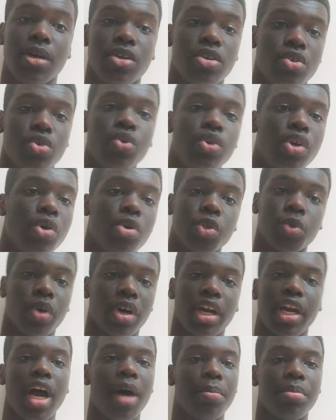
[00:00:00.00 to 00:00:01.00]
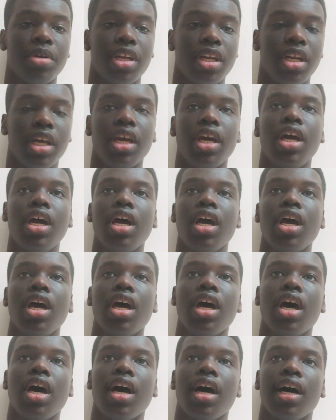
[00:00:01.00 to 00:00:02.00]
who knows what can happen in it.
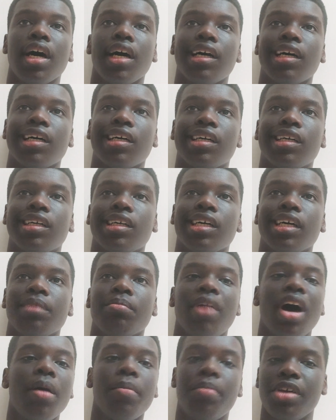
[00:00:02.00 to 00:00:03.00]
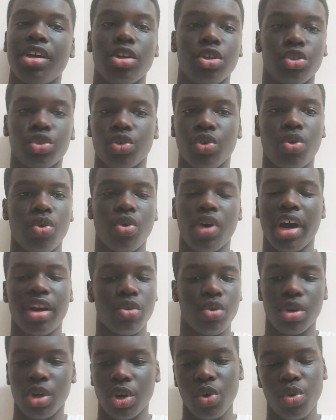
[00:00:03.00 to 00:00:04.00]
It might be a draw, I
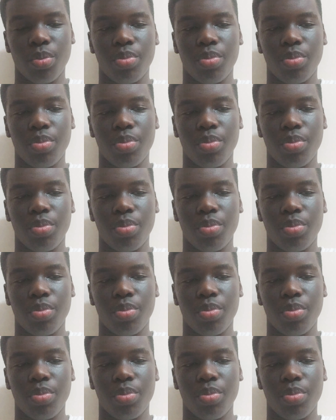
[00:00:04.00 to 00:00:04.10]
don't know,